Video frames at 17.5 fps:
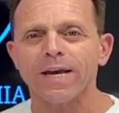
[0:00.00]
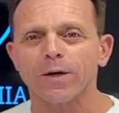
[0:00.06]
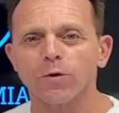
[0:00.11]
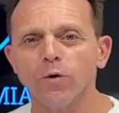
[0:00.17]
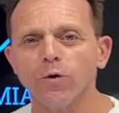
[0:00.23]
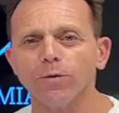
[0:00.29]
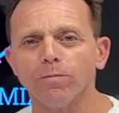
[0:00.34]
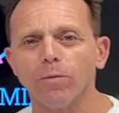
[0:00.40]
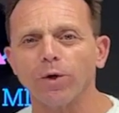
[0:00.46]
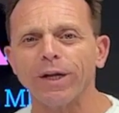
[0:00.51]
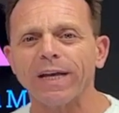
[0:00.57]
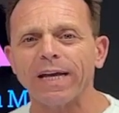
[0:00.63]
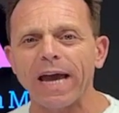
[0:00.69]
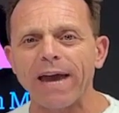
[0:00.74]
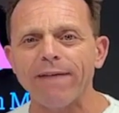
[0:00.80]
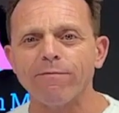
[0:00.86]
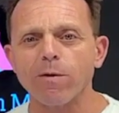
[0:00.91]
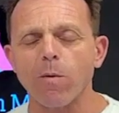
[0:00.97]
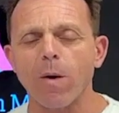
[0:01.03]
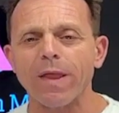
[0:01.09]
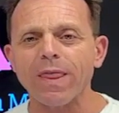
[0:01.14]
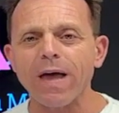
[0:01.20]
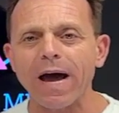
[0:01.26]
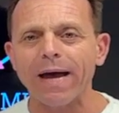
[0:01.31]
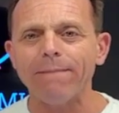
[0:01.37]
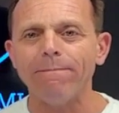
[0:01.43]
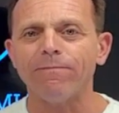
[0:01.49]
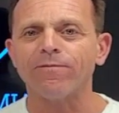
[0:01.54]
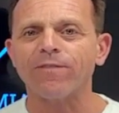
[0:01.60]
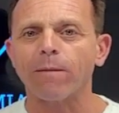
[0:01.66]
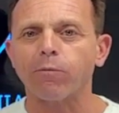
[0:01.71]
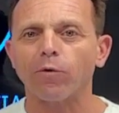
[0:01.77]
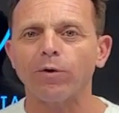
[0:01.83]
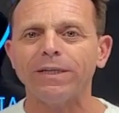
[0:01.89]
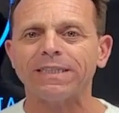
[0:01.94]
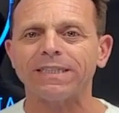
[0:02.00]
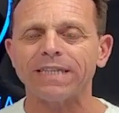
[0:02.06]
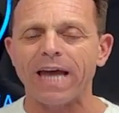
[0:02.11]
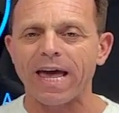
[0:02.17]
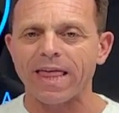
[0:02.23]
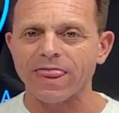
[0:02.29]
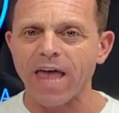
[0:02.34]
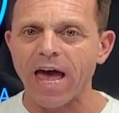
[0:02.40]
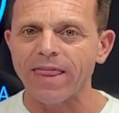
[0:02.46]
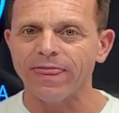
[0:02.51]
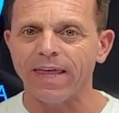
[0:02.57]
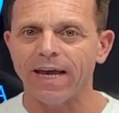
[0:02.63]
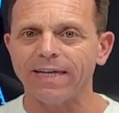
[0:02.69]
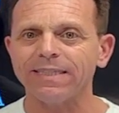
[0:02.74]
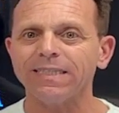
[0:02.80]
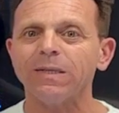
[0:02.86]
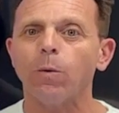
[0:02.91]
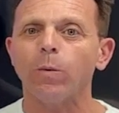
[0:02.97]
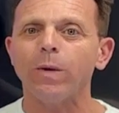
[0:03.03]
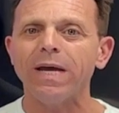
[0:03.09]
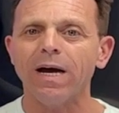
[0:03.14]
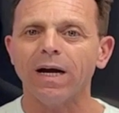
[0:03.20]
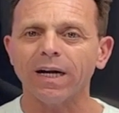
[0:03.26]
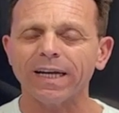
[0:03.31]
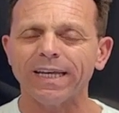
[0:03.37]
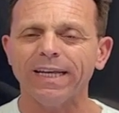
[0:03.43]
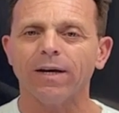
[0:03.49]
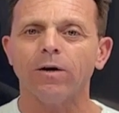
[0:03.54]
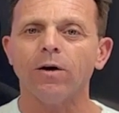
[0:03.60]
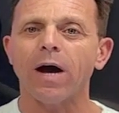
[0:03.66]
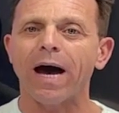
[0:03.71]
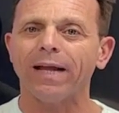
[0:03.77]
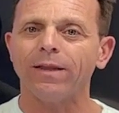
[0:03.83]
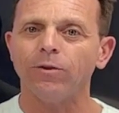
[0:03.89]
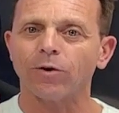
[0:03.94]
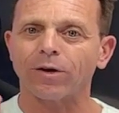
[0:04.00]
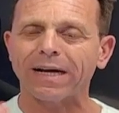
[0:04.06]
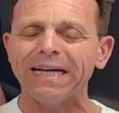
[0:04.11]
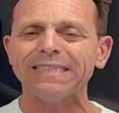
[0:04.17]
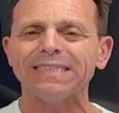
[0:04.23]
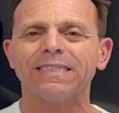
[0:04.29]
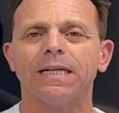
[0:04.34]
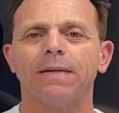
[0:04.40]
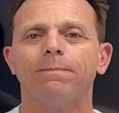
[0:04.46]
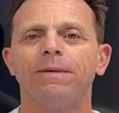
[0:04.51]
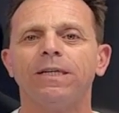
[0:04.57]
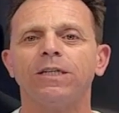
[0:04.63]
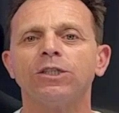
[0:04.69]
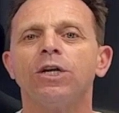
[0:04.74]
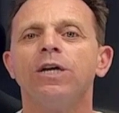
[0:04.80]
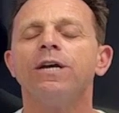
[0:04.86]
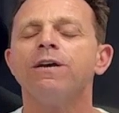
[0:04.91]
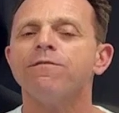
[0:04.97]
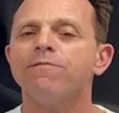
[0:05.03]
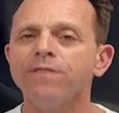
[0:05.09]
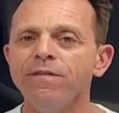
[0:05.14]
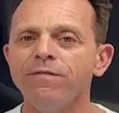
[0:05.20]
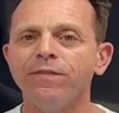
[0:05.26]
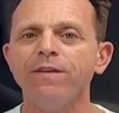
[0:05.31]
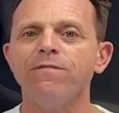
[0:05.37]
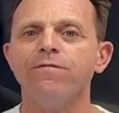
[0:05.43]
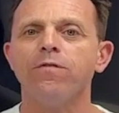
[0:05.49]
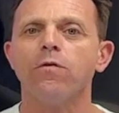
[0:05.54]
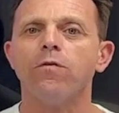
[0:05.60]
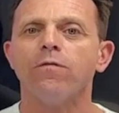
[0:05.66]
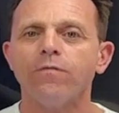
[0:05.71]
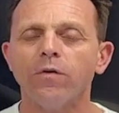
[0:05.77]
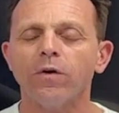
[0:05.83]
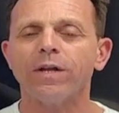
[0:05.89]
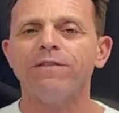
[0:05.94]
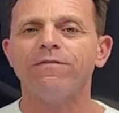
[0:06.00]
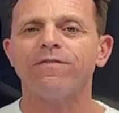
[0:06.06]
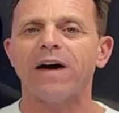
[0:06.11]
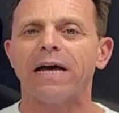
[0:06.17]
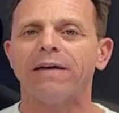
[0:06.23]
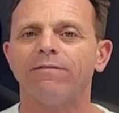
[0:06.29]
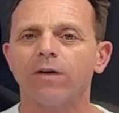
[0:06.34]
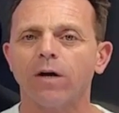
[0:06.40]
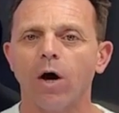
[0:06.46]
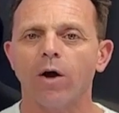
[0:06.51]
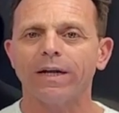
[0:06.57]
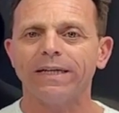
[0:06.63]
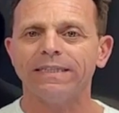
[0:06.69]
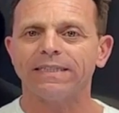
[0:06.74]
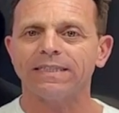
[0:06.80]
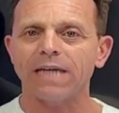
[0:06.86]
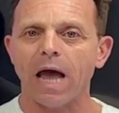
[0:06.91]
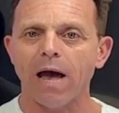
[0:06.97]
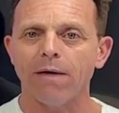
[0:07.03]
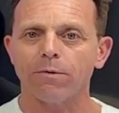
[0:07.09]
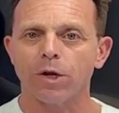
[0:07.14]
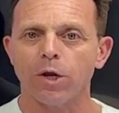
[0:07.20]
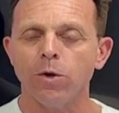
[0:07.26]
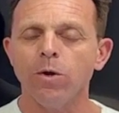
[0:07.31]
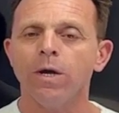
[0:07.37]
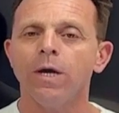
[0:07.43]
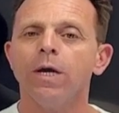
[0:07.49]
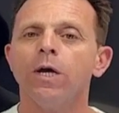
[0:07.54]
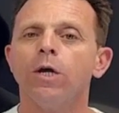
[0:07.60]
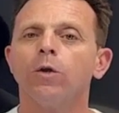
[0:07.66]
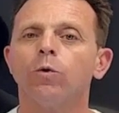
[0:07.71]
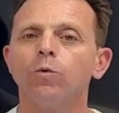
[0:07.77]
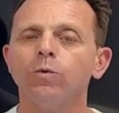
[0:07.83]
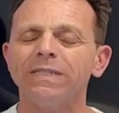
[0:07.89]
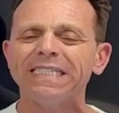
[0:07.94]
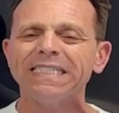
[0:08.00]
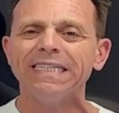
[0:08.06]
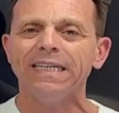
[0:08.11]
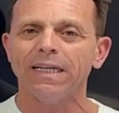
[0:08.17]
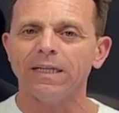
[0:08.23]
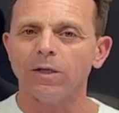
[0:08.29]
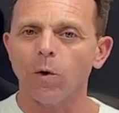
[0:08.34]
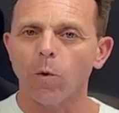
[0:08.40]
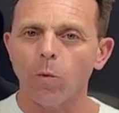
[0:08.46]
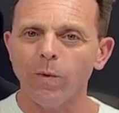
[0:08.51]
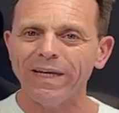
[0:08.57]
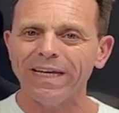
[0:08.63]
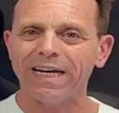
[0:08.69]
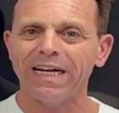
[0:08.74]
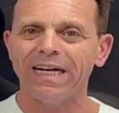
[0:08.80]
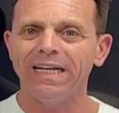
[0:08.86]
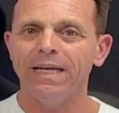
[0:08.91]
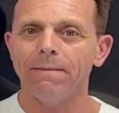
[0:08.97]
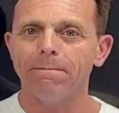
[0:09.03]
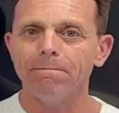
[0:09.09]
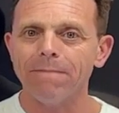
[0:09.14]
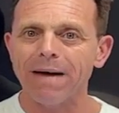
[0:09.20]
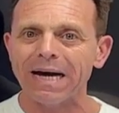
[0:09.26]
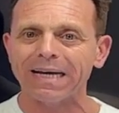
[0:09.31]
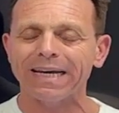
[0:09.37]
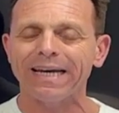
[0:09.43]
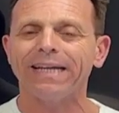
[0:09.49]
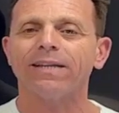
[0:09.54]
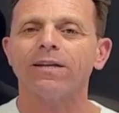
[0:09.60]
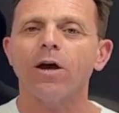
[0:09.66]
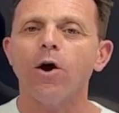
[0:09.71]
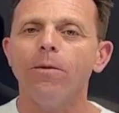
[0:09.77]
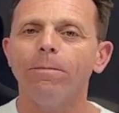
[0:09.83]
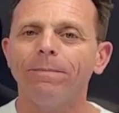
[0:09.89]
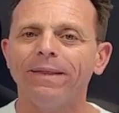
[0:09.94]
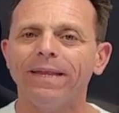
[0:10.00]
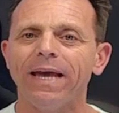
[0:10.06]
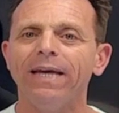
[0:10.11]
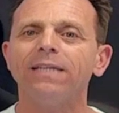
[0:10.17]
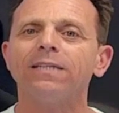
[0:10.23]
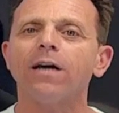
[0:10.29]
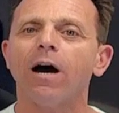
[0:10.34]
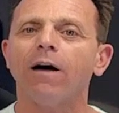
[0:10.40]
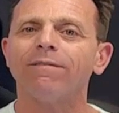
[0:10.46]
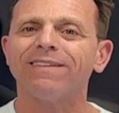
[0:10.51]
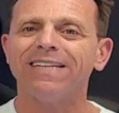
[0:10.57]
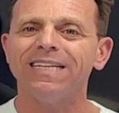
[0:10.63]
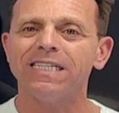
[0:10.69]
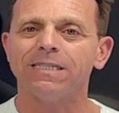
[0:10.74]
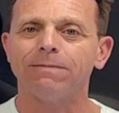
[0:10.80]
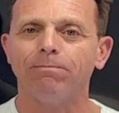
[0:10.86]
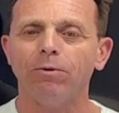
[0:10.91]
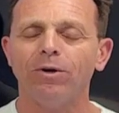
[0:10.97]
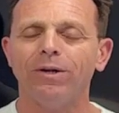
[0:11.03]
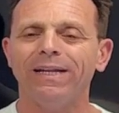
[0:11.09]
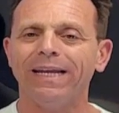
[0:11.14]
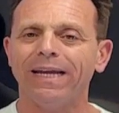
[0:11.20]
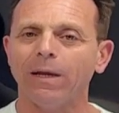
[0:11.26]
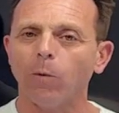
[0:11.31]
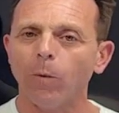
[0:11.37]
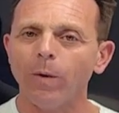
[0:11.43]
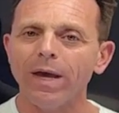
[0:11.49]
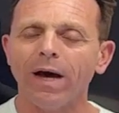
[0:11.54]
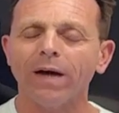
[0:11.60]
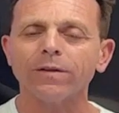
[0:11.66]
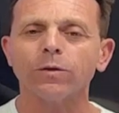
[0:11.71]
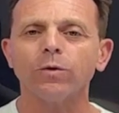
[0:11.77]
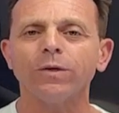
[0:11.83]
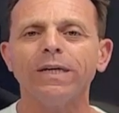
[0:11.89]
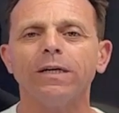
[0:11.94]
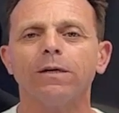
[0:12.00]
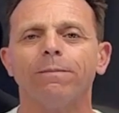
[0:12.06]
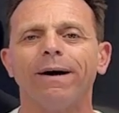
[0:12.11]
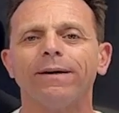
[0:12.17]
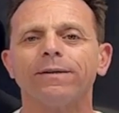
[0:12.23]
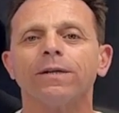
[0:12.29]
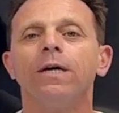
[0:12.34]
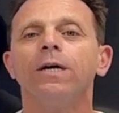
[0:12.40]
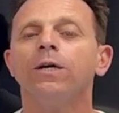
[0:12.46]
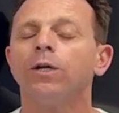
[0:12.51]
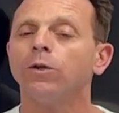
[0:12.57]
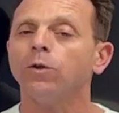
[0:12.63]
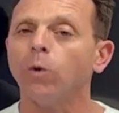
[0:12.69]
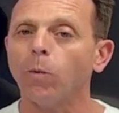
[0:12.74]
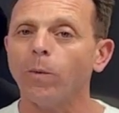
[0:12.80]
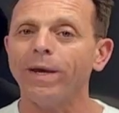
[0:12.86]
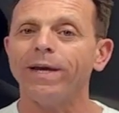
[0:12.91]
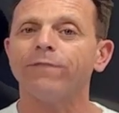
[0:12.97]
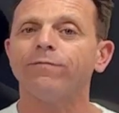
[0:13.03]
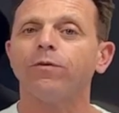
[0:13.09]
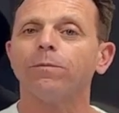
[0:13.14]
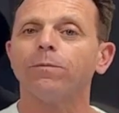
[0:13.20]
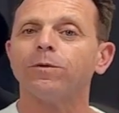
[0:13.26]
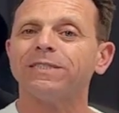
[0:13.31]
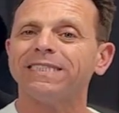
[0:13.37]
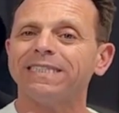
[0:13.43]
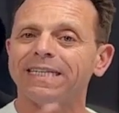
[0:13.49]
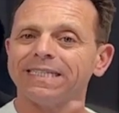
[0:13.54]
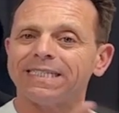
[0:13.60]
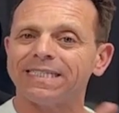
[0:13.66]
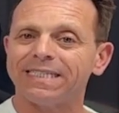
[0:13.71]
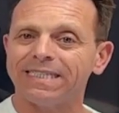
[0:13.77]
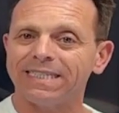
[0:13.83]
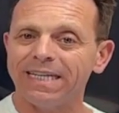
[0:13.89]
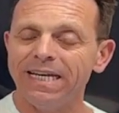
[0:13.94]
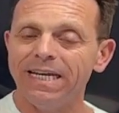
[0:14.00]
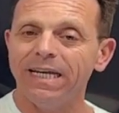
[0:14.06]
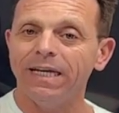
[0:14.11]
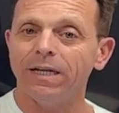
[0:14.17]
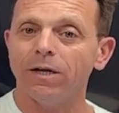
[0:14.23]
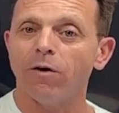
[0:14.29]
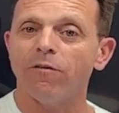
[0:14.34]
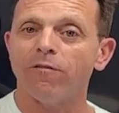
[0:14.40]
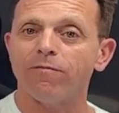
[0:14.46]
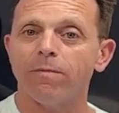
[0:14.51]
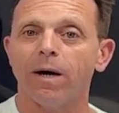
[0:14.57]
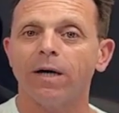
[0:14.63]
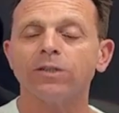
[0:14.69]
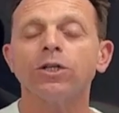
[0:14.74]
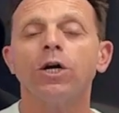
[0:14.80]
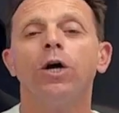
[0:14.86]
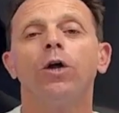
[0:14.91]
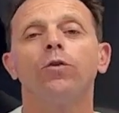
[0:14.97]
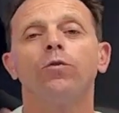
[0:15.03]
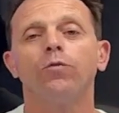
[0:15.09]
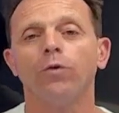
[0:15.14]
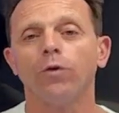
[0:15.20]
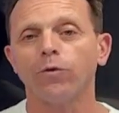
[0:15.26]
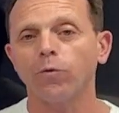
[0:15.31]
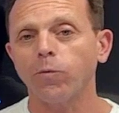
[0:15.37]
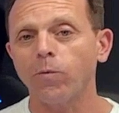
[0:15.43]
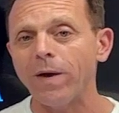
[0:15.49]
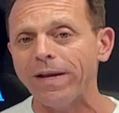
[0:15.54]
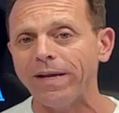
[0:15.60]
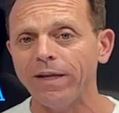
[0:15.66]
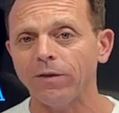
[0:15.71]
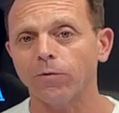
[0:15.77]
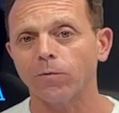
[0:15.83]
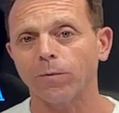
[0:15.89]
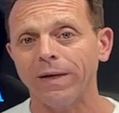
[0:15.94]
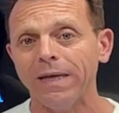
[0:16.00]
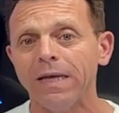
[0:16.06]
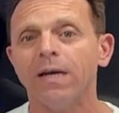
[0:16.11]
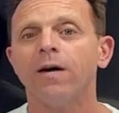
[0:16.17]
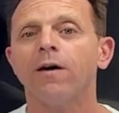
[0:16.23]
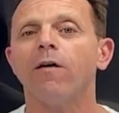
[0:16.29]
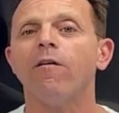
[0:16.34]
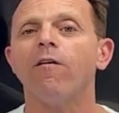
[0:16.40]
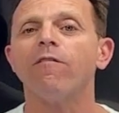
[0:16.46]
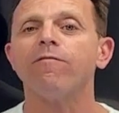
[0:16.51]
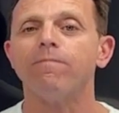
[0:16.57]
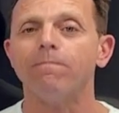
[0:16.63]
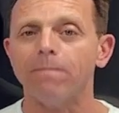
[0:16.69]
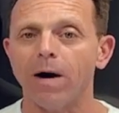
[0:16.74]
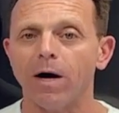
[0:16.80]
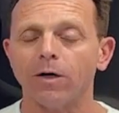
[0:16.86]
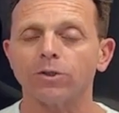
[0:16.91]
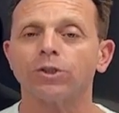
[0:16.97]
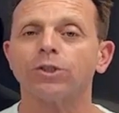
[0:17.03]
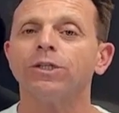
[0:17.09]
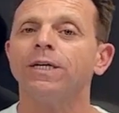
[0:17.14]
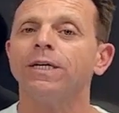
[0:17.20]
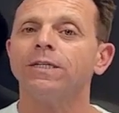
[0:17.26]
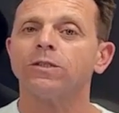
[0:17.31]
Good morning, everyone. I'm Fabrice Ernandes. We are here at the Castle Beach, 5445 Collins Avenue, to see the weekly market update of this building. We are talking about the week from the 16th of March to the 23rd of March.